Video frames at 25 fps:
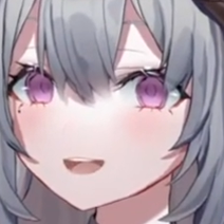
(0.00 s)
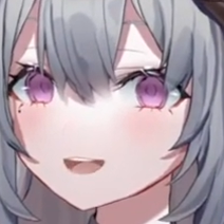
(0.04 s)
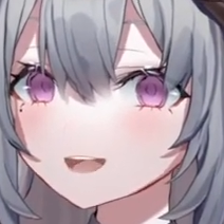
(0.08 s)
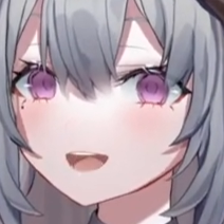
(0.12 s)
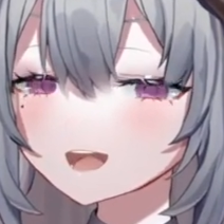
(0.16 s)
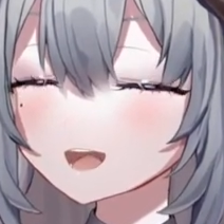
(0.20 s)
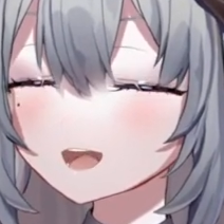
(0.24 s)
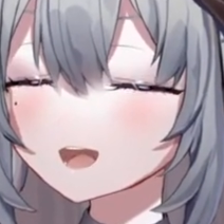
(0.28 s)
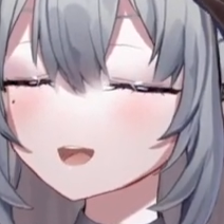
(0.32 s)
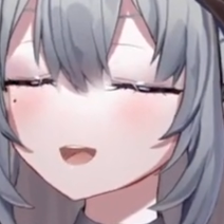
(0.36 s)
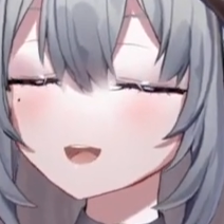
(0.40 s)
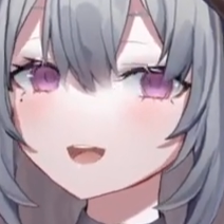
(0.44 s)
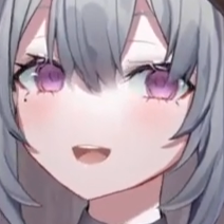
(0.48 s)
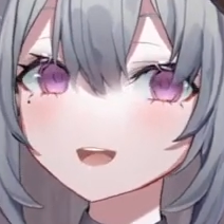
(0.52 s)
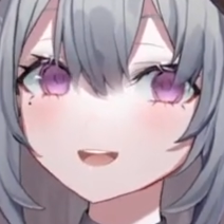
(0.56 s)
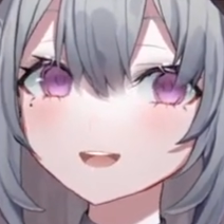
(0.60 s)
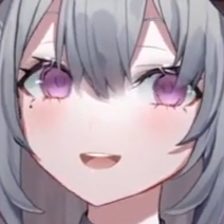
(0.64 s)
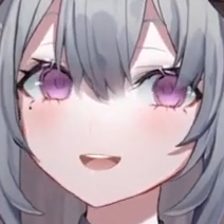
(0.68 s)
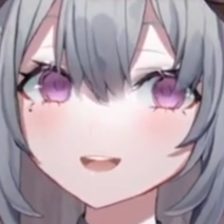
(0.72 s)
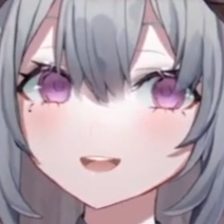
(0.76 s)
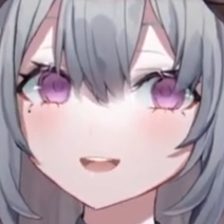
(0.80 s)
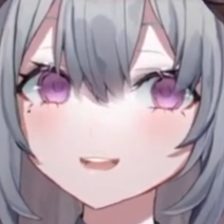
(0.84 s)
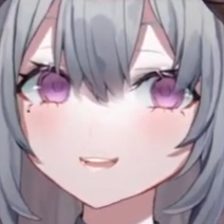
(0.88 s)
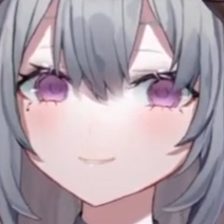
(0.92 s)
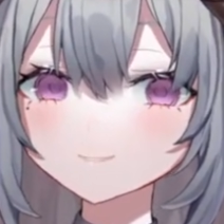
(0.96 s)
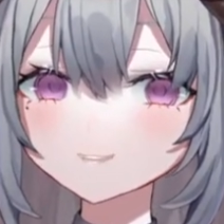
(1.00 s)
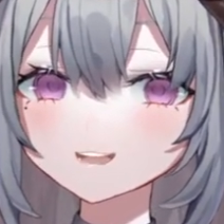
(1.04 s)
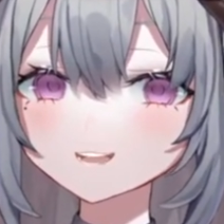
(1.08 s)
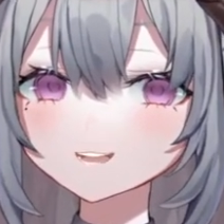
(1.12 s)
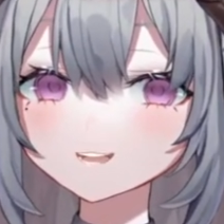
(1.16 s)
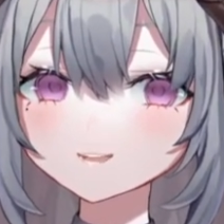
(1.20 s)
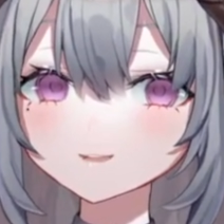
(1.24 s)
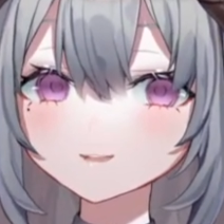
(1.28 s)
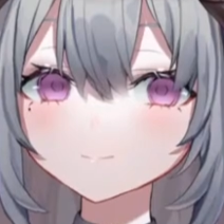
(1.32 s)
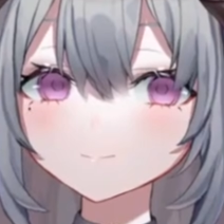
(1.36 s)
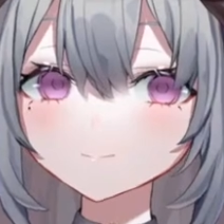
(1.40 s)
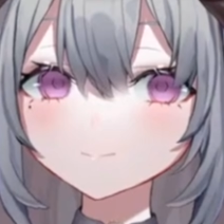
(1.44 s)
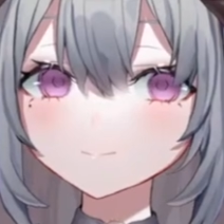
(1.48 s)
find a way in. What the
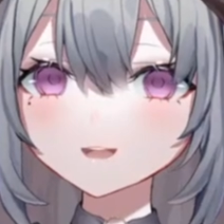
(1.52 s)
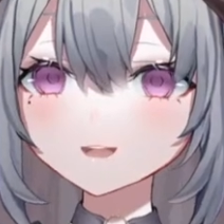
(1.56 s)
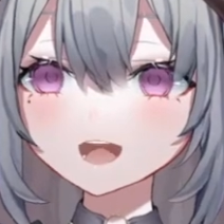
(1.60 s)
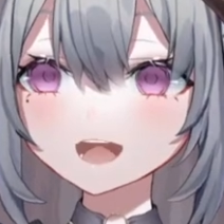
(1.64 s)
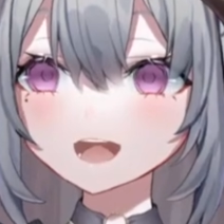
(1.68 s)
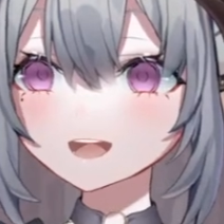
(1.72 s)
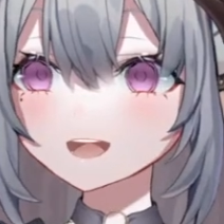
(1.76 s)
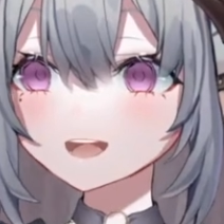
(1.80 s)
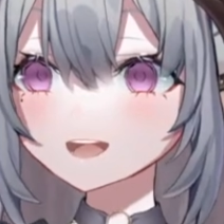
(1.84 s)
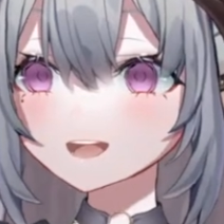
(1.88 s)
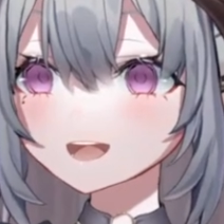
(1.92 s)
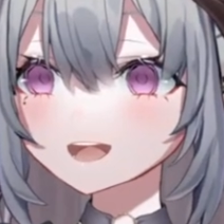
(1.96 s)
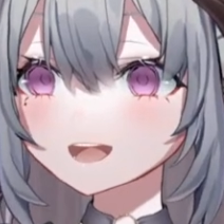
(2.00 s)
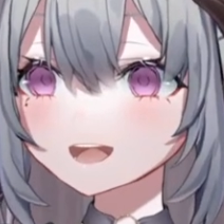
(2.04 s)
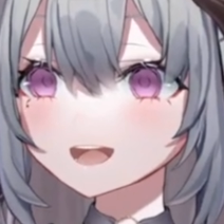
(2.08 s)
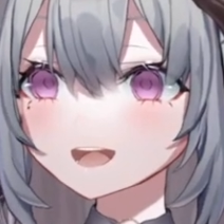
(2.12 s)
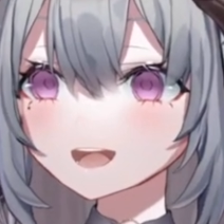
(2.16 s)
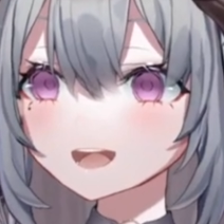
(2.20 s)
fuck?